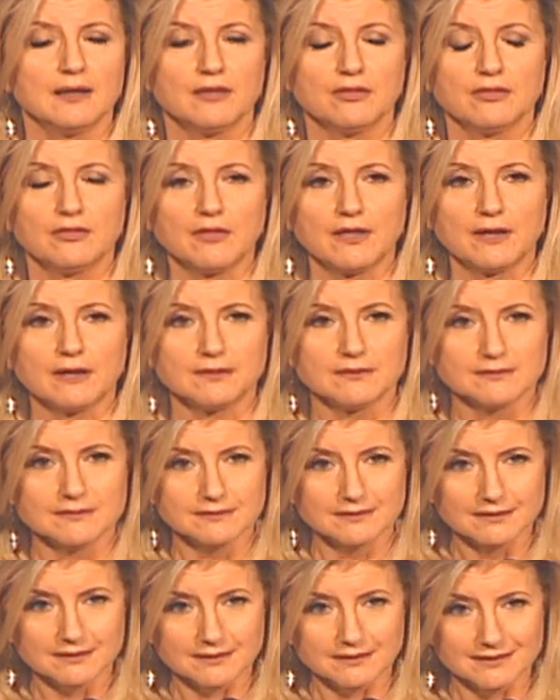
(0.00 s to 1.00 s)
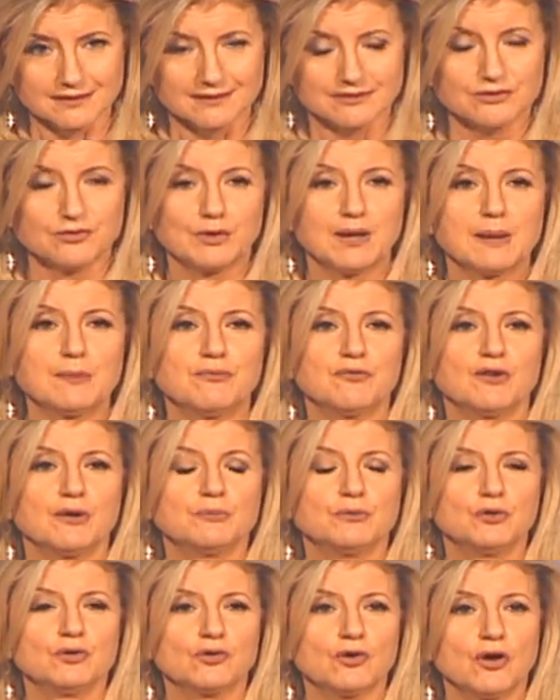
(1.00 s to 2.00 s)
The trip
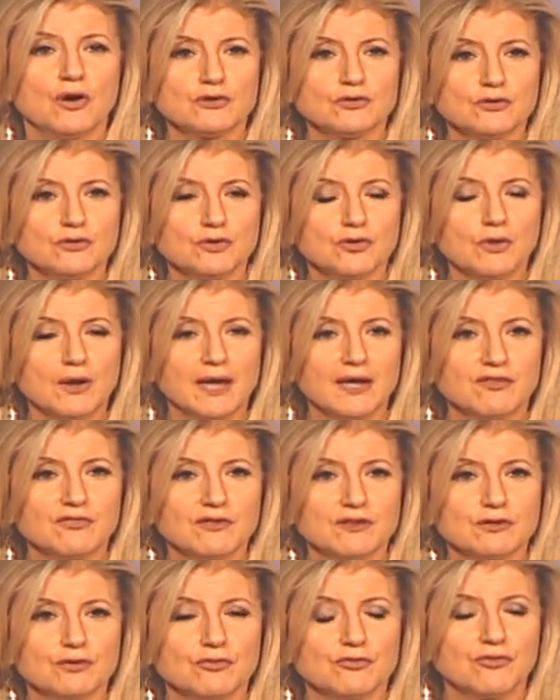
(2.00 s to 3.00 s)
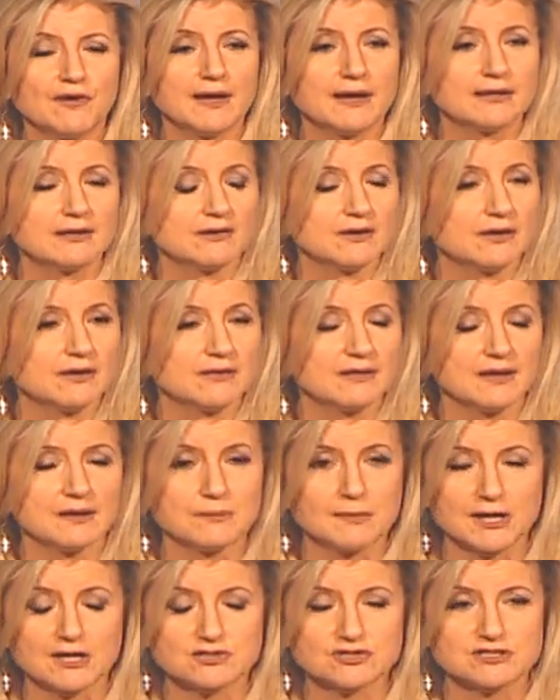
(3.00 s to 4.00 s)
from New York to New Haven to find her in the
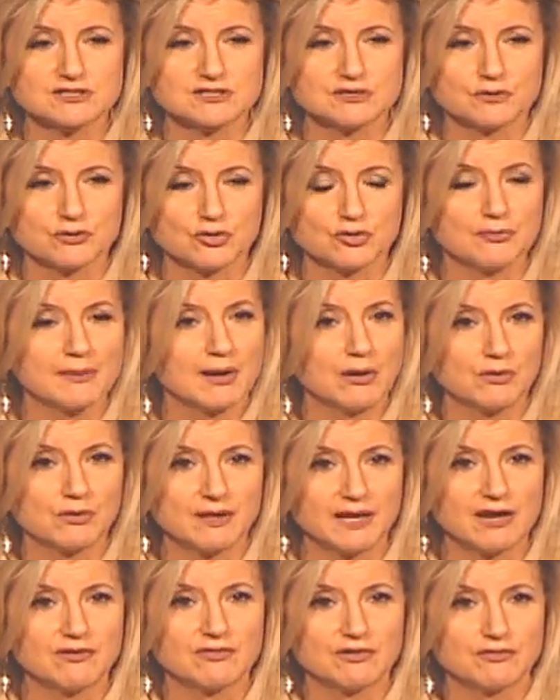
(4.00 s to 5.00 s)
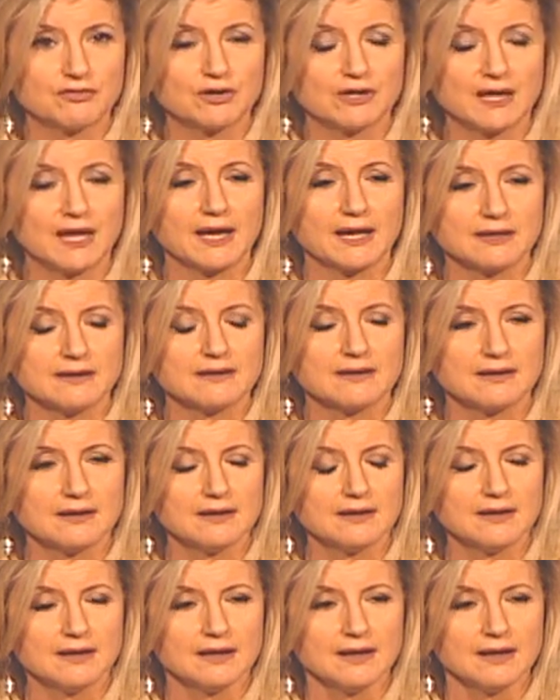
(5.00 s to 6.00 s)
emergency room, I will never forget.
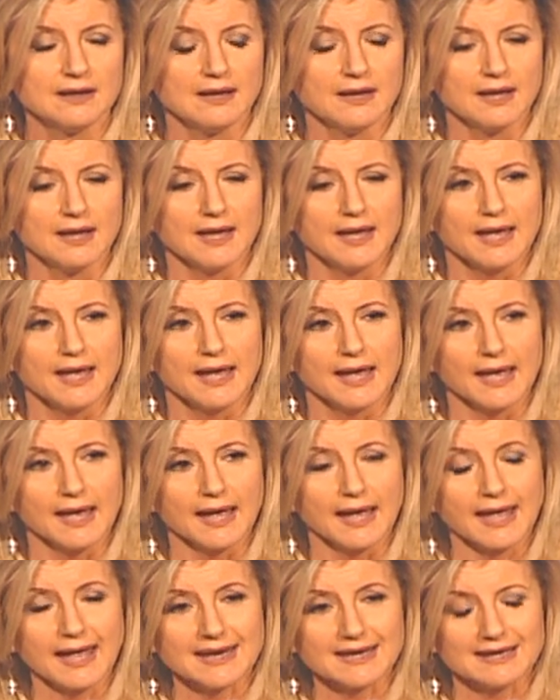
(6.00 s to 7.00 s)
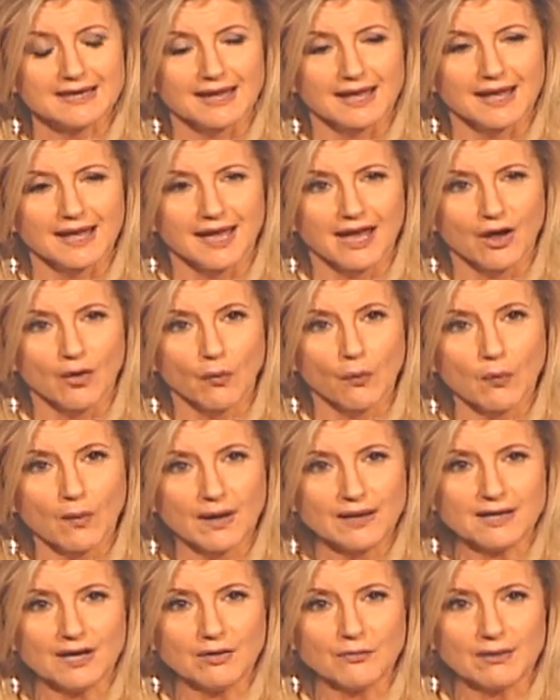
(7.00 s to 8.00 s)
And
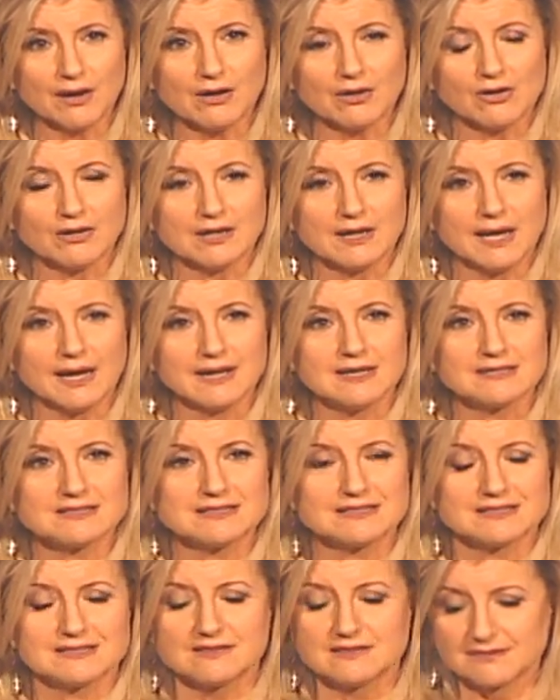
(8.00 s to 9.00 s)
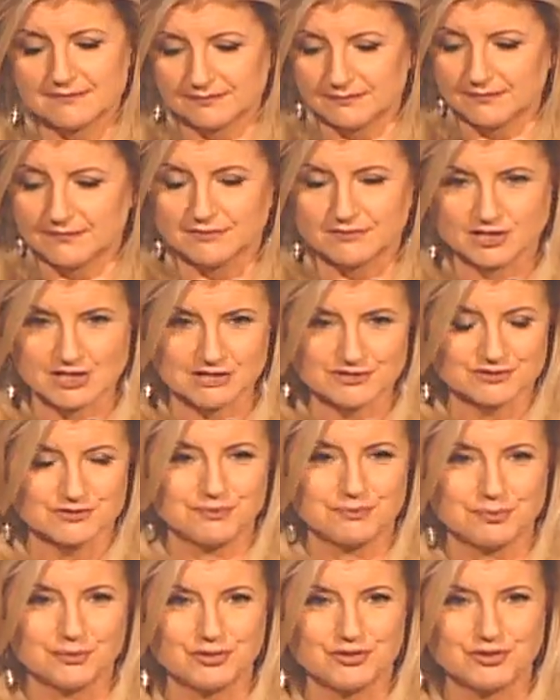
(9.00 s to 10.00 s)
what I recognize, just
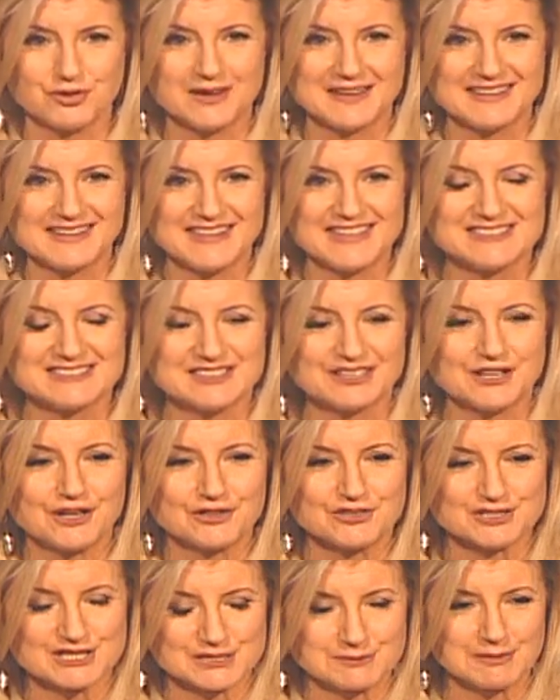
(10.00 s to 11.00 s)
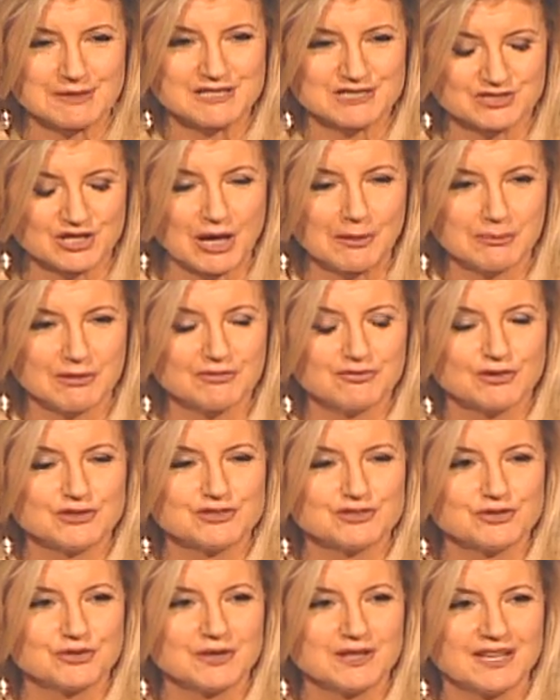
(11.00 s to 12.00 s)
to put you at ease, you know, she's been sober for
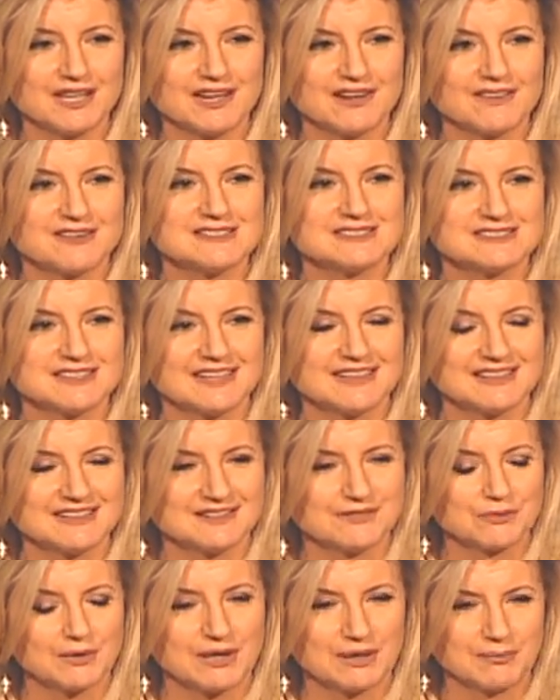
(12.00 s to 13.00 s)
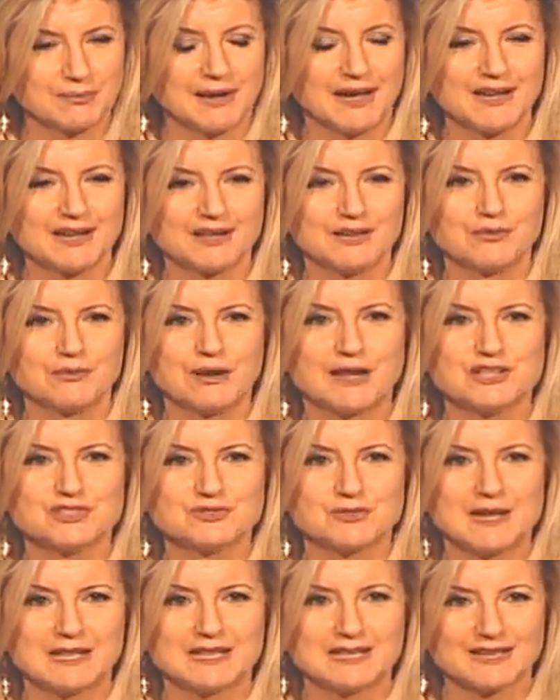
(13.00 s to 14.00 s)
2 years and went back and
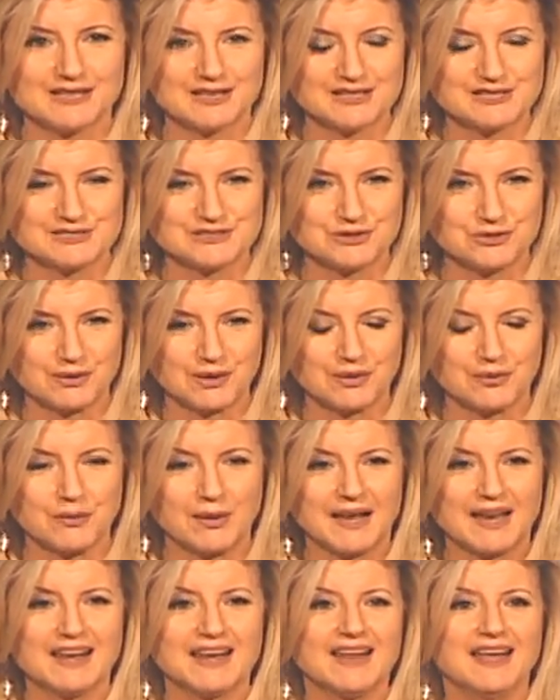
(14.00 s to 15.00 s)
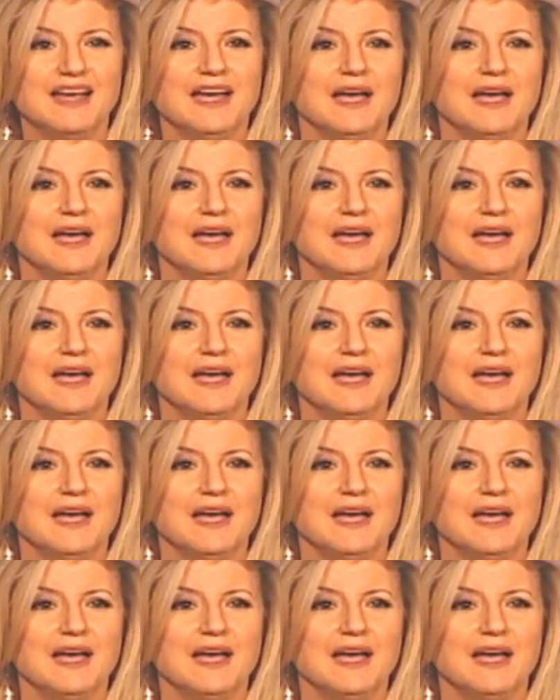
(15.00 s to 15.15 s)
graduated and is doing well.